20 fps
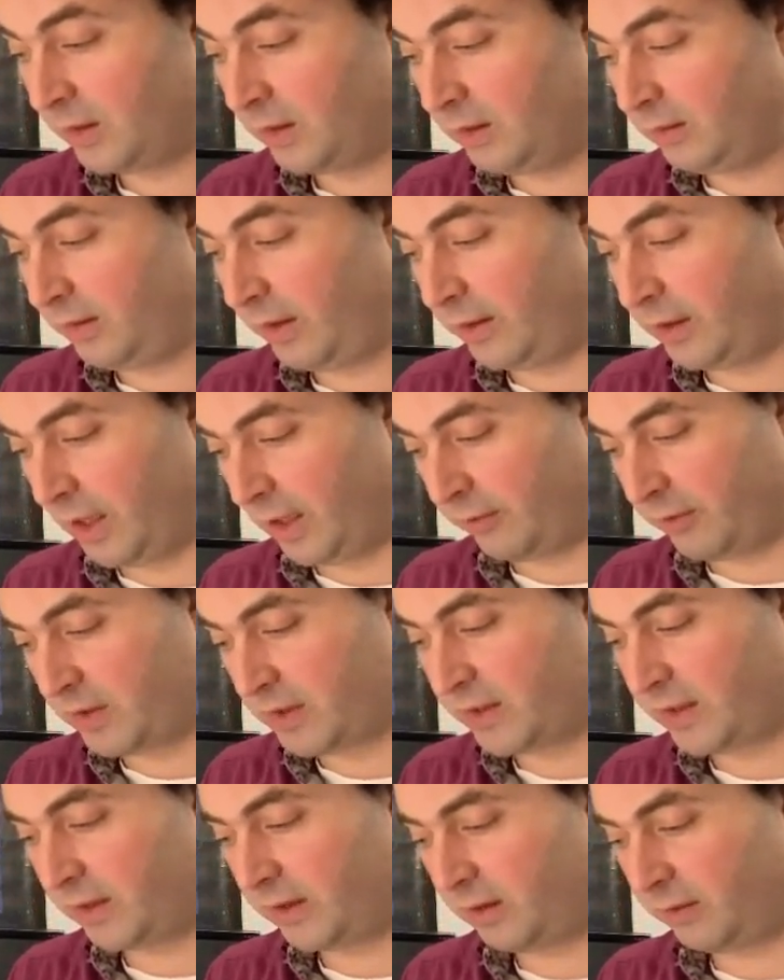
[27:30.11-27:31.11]
Then you have a
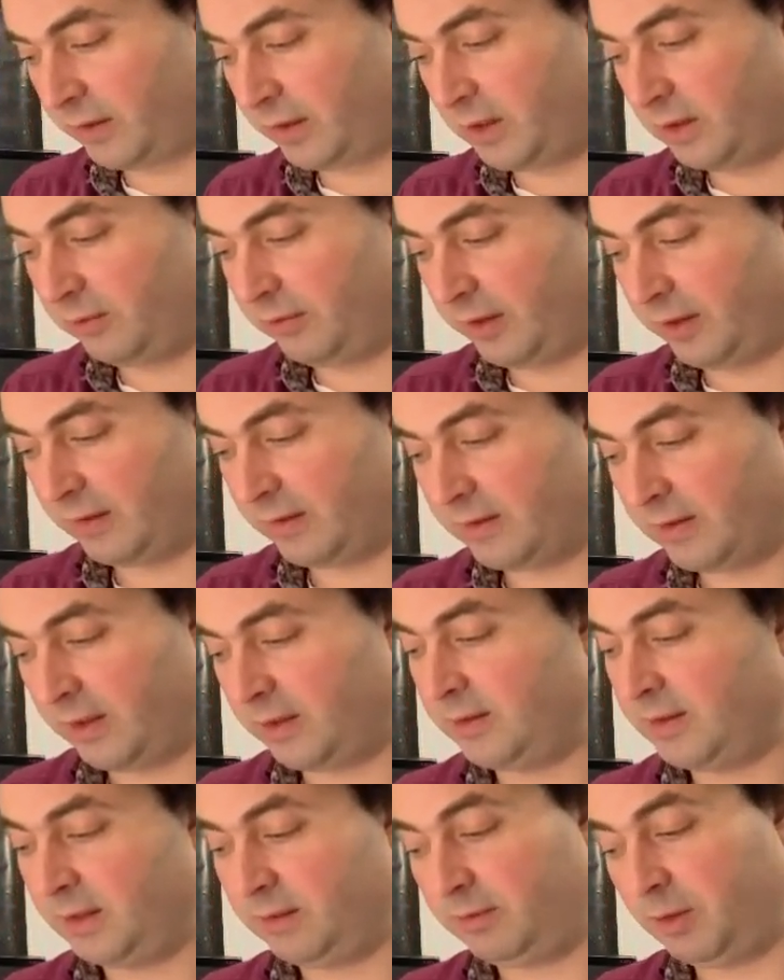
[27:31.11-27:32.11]
scattering event,
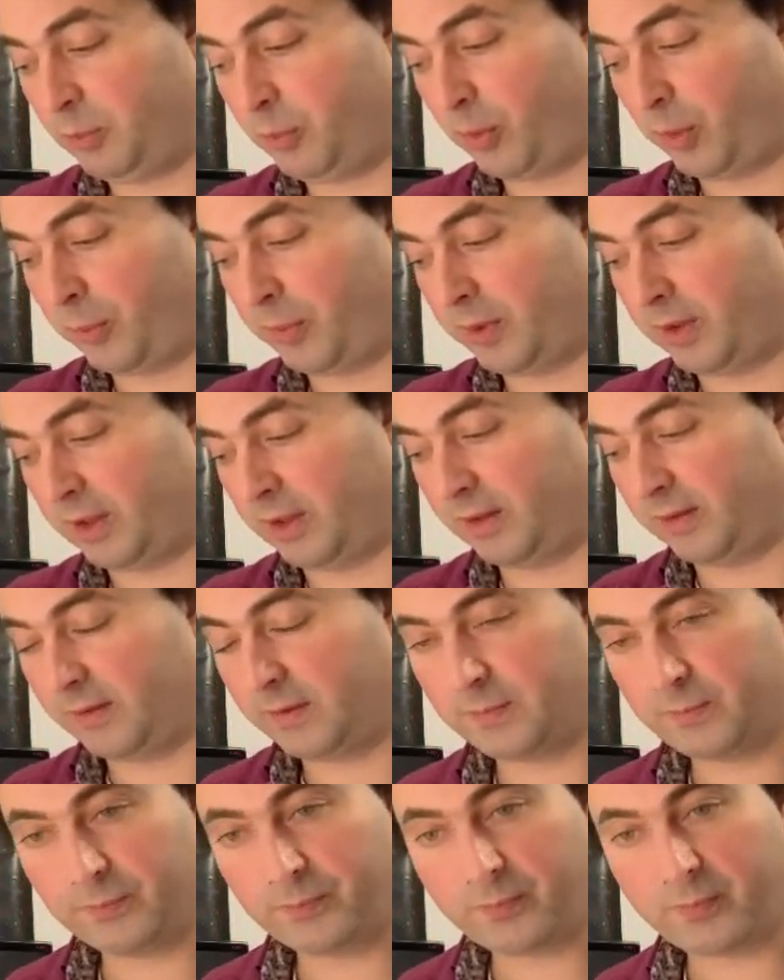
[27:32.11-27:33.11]
and then we propagate
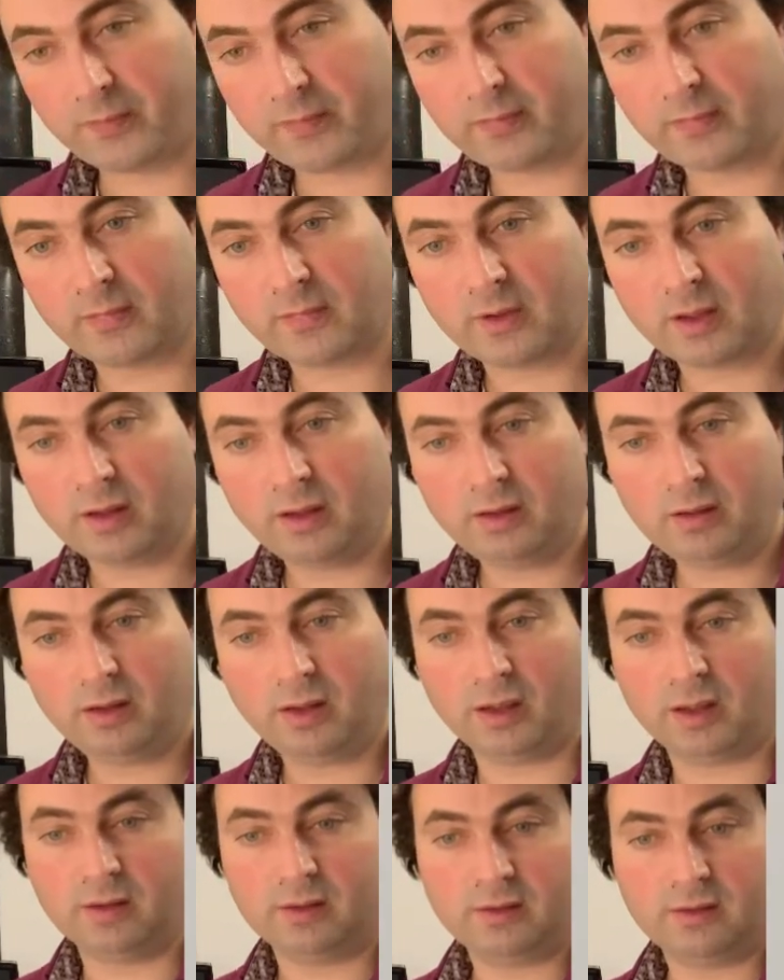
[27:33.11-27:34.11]

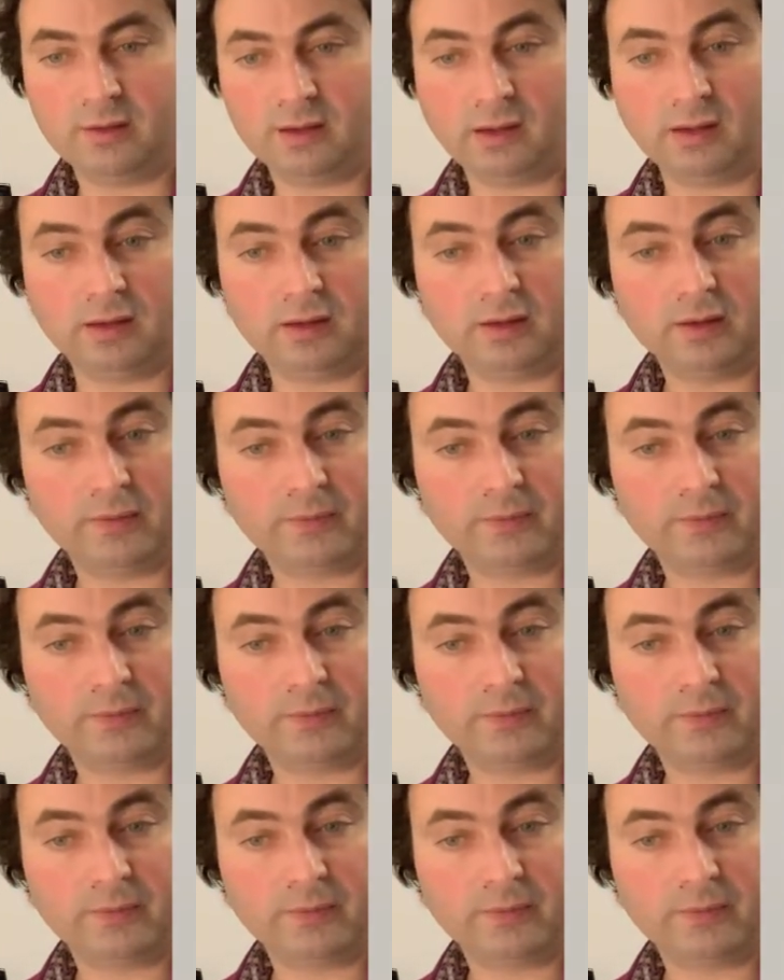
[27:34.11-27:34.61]
in the